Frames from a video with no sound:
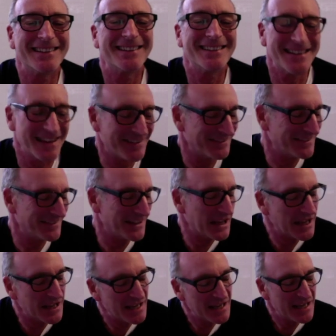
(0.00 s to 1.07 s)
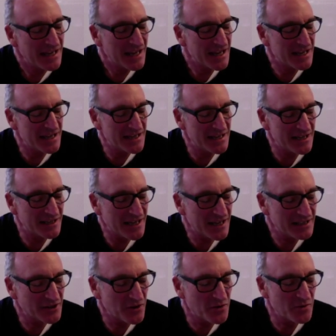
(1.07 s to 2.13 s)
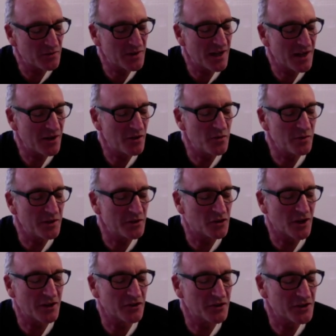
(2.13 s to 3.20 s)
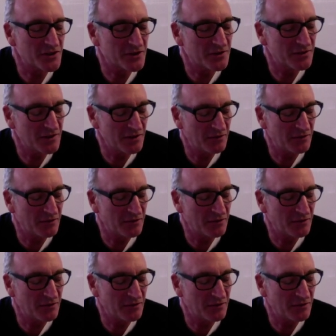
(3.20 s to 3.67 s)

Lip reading: Yeah. Okay, so now who are the judges,